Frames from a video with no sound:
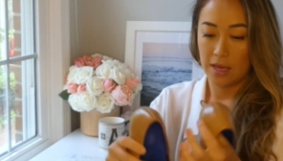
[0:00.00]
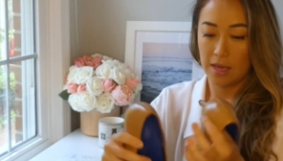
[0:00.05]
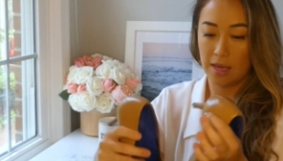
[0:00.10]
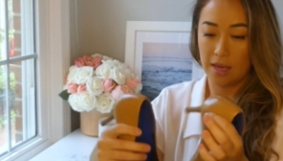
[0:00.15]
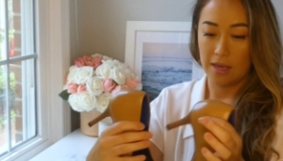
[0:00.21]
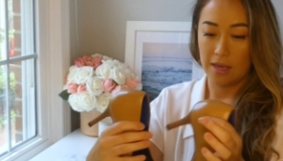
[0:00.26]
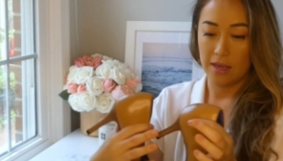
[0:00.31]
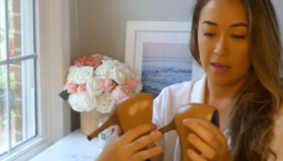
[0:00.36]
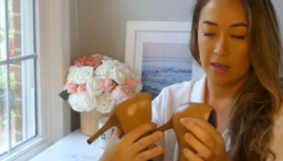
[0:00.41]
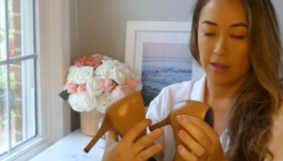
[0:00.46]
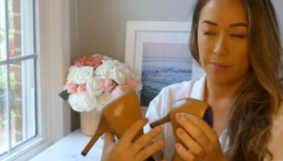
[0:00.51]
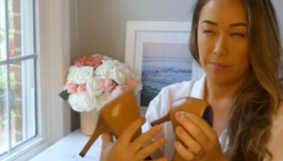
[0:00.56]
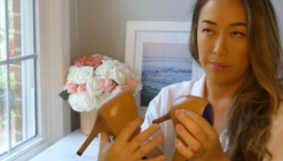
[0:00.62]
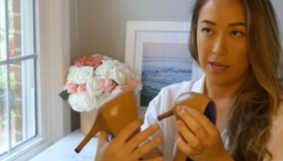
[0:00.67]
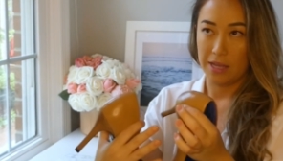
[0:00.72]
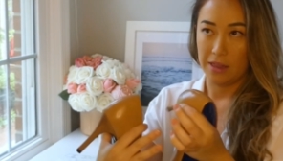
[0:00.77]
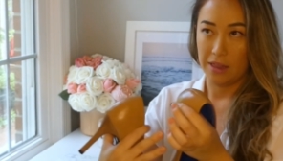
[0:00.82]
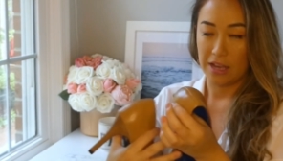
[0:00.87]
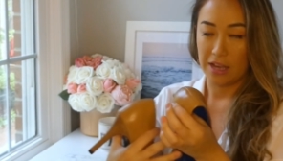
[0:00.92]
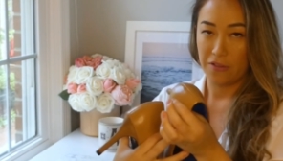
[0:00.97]
in
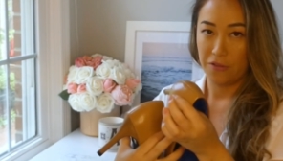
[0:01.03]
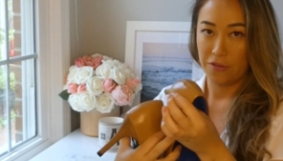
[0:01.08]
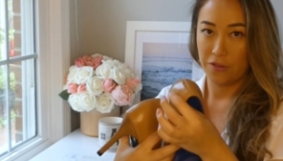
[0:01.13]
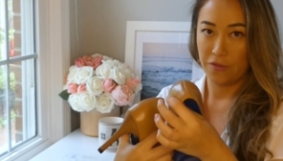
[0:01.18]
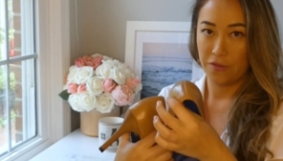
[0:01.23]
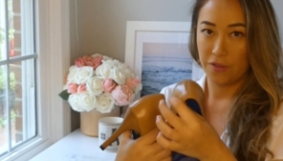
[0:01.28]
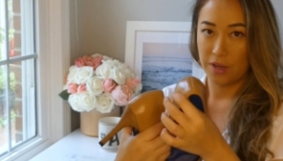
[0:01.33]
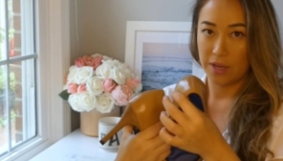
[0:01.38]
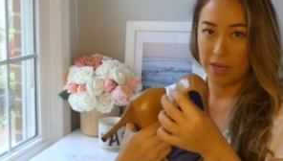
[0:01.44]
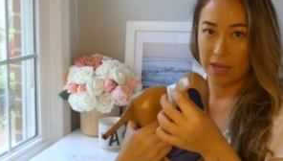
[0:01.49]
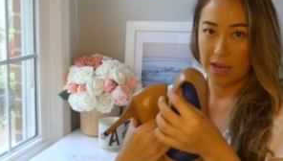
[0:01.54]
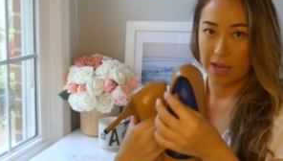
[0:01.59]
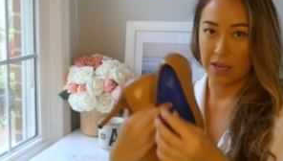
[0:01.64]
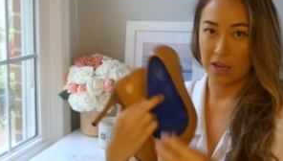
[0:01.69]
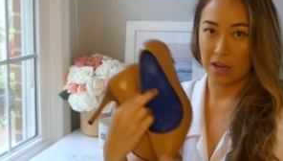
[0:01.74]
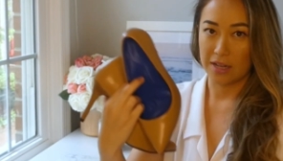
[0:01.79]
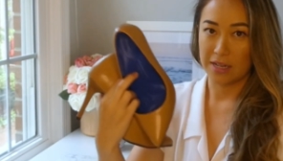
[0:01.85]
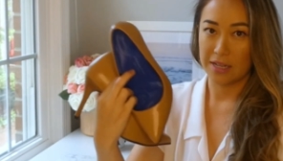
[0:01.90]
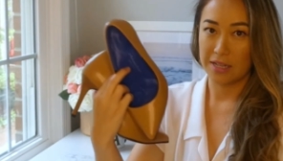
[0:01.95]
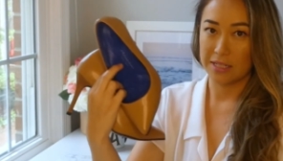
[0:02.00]
my left foot I
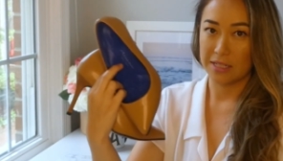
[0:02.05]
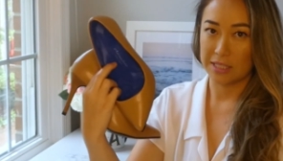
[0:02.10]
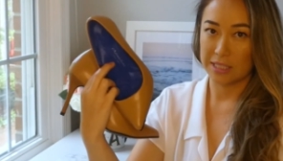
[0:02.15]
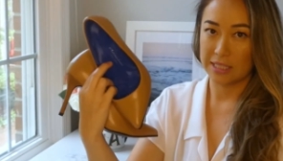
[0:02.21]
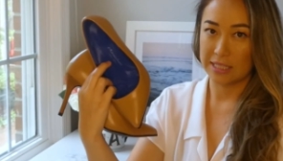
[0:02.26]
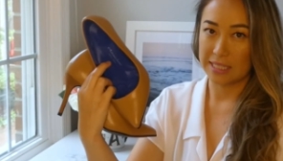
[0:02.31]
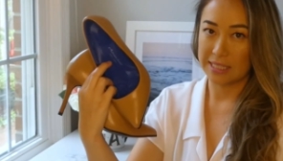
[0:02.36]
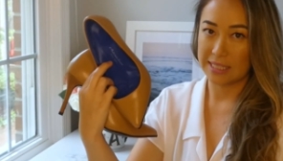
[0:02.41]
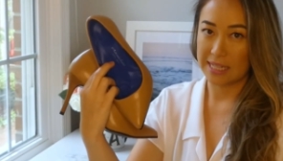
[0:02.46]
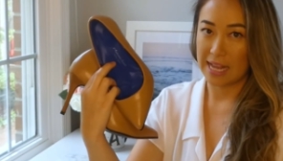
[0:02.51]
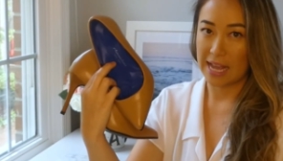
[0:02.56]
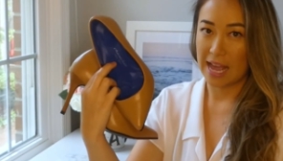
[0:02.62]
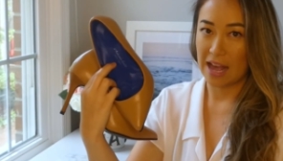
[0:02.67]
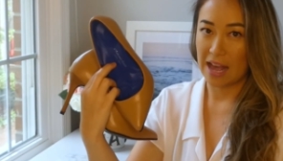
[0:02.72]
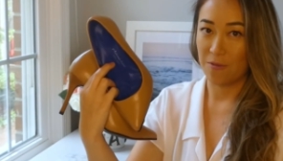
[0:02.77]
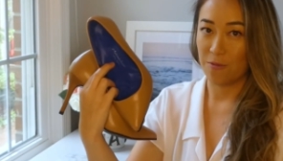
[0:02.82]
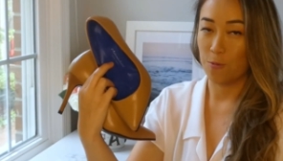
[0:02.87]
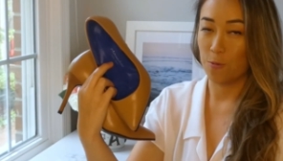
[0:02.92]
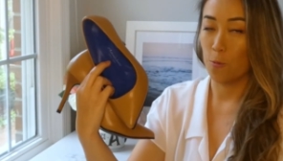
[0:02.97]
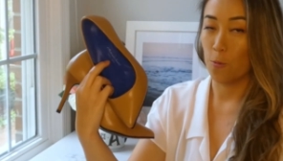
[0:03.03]
got it in a six and a
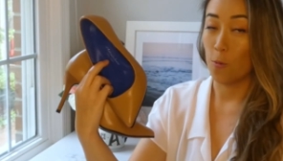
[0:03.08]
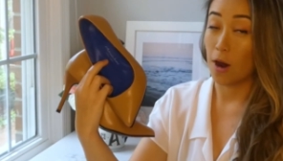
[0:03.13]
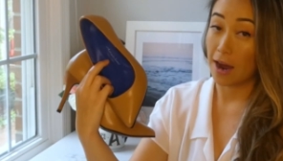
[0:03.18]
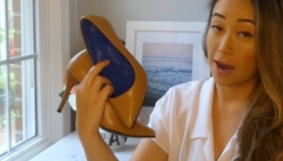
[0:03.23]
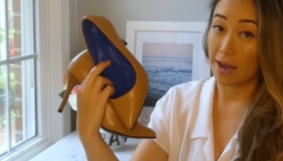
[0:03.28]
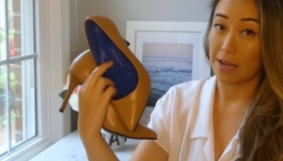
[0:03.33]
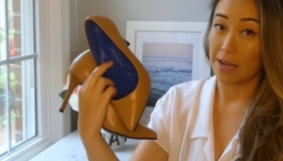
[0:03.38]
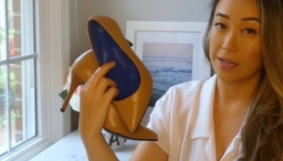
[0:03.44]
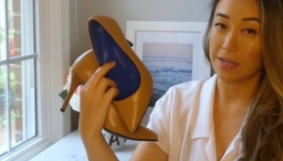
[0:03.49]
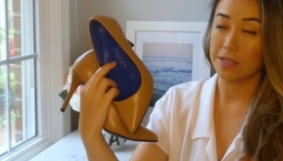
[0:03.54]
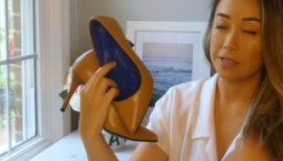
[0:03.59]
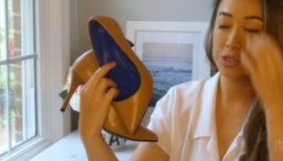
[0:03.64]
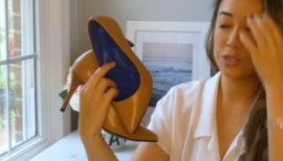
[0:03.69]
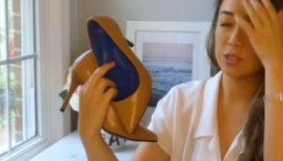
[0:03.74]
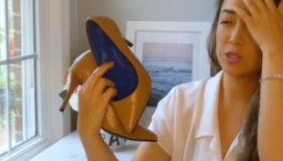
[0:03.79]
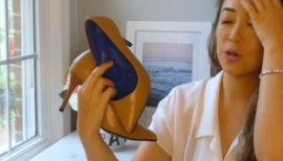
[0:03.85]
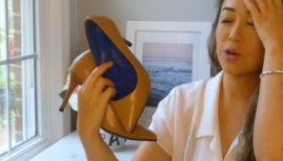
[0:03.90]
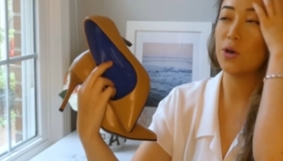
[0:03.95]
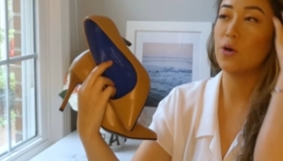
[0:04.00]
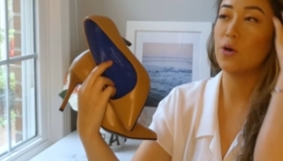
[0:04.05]
half wide.
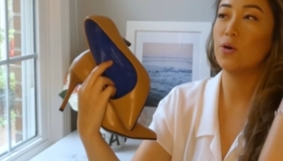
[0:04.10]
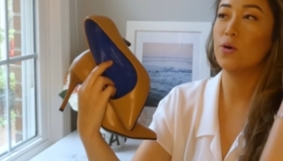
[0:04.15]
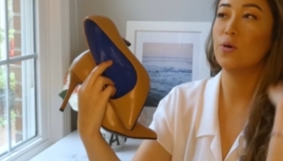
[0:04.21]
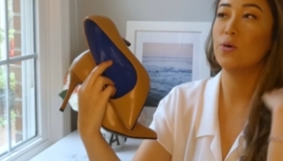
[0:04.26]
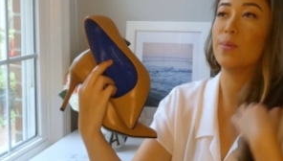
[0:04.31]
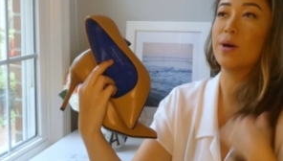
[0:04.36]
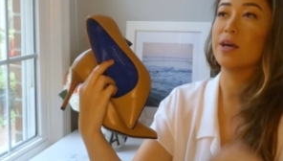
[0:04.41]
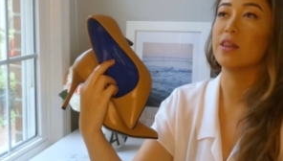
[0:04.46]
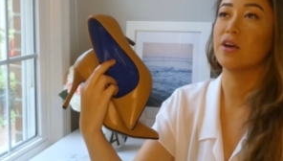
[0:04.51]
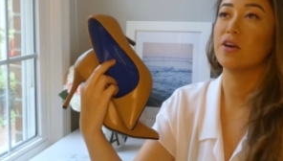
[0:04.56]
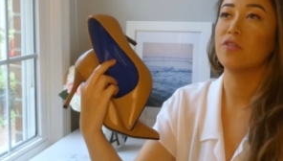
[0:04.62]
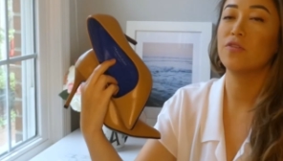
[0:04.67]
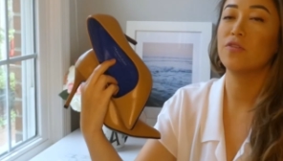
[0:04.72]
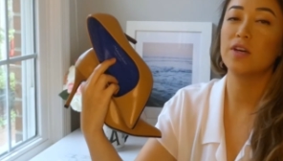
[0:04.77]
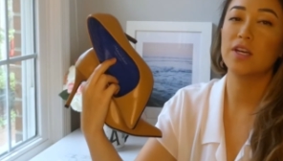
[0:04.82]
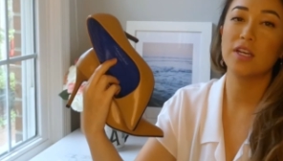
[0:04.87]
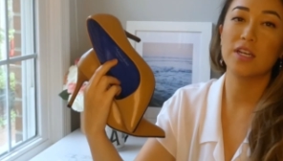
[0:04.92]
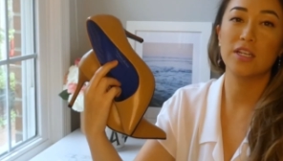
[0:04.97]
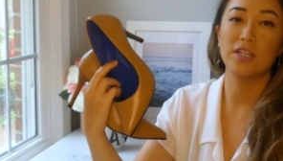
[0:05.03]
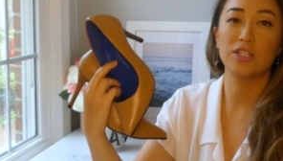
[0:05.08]
So my left
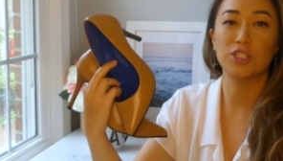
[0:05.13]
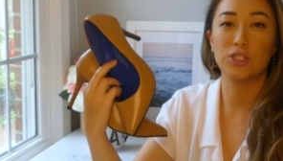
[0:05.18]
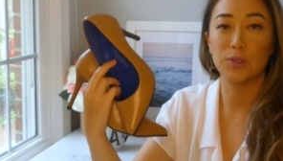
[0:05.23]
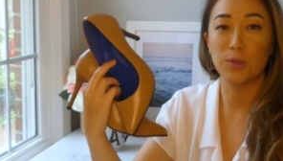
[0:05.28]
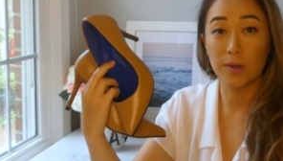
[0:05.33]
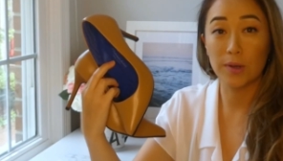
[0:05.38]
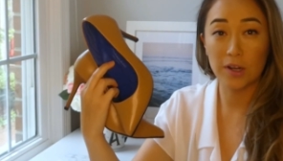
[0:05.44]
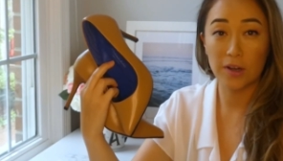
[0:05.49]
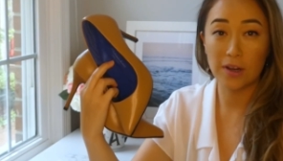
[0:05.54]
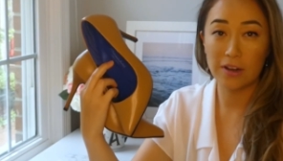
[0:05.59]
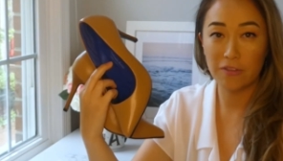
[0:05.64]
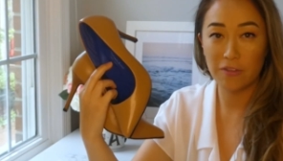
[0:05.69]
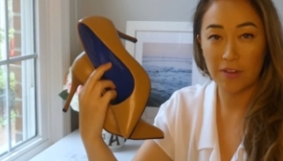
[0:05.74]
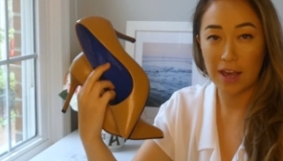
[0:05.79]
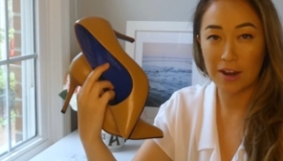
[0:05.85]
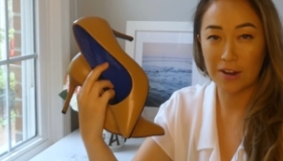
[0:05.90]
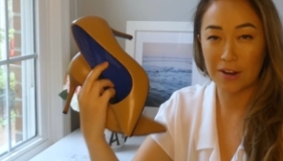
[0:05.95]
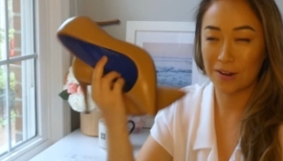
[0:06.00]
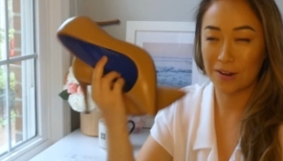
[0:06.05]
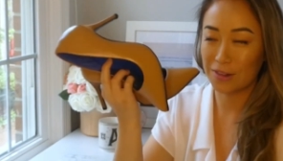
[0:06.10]
foot is shorter and
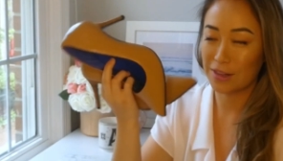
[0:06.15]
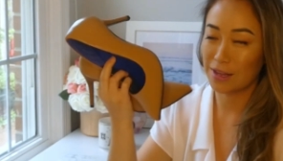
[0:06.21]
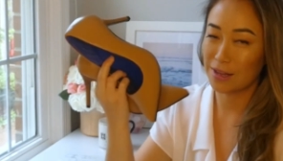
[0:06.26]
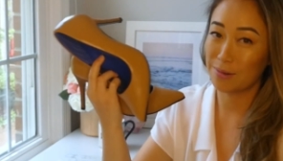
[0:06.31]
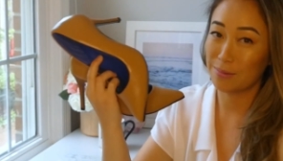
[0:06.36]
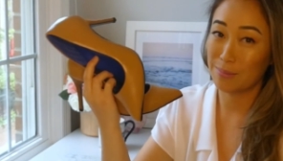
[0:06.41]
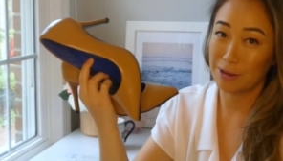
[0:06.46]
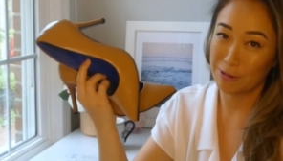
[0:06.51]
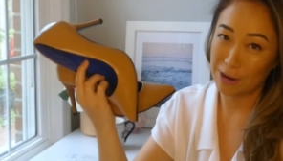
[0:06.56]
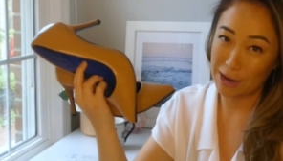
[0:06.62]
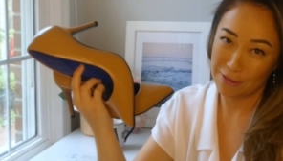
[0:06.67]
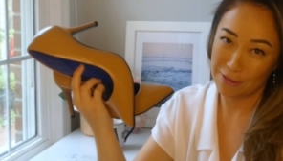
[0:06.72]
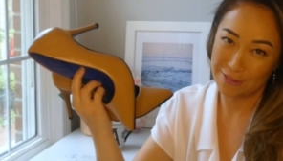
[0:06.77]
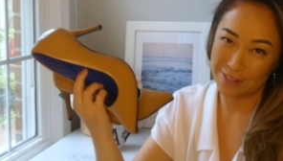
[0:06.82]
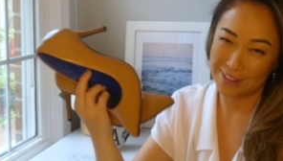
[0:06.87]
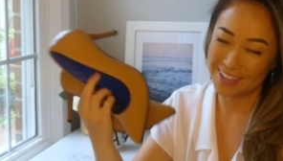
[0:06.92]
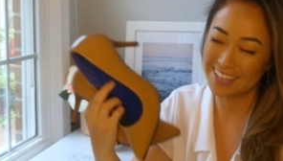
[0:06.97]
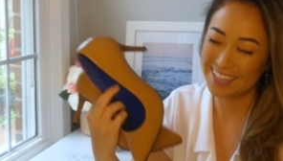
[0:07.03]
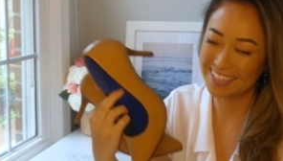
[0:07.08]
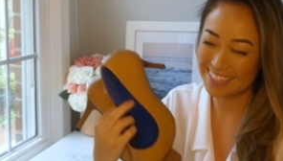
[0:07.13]
fatter than my right
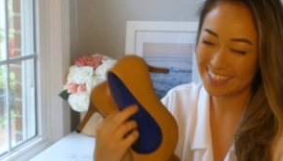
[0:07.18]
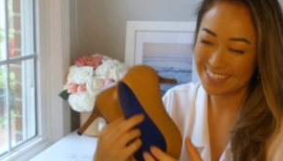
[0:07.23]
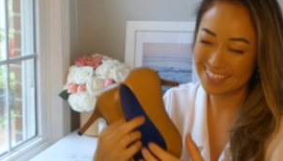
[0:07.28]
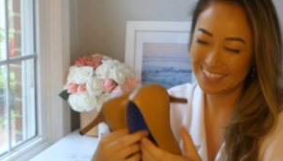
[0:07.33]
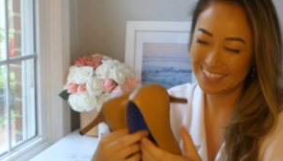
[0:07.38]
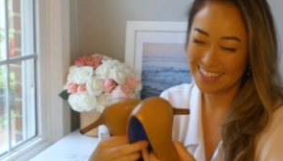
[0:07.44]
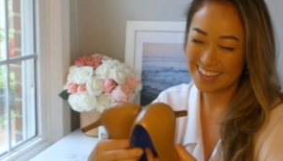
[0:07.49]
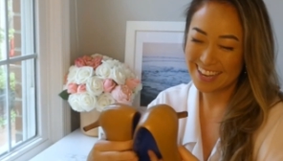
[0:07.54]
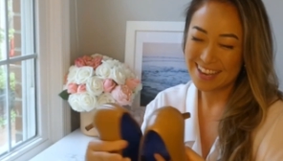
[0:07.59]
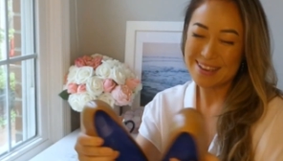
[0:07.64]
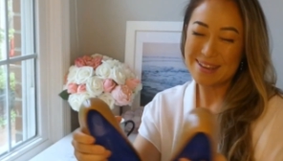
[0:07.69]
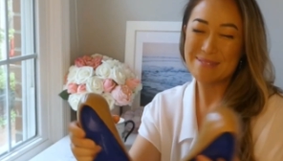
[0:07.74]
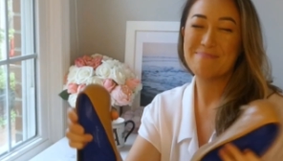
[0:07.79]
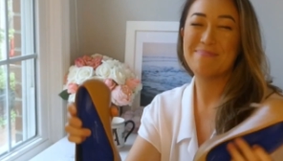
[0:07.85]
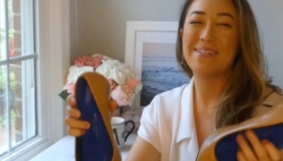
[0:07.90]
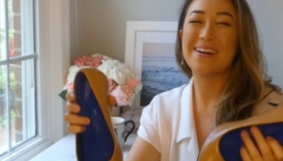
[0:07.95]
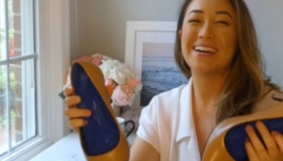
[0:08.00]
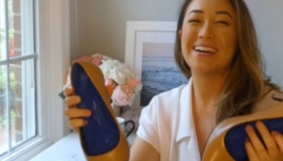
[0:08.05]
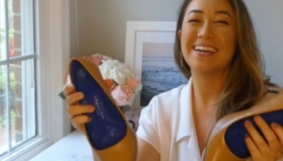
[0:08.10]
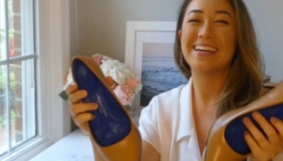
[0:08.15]
foot.
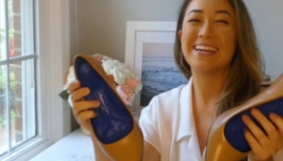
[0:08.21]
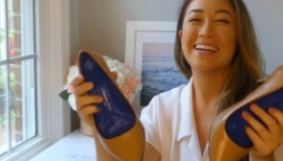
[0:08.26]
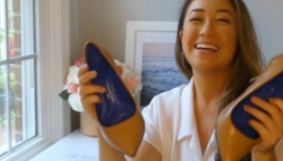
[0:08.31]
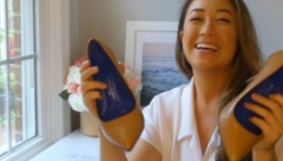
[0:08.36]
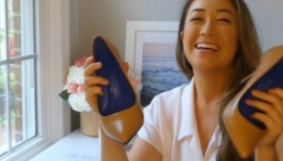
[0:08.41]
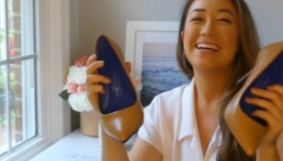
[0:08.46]
But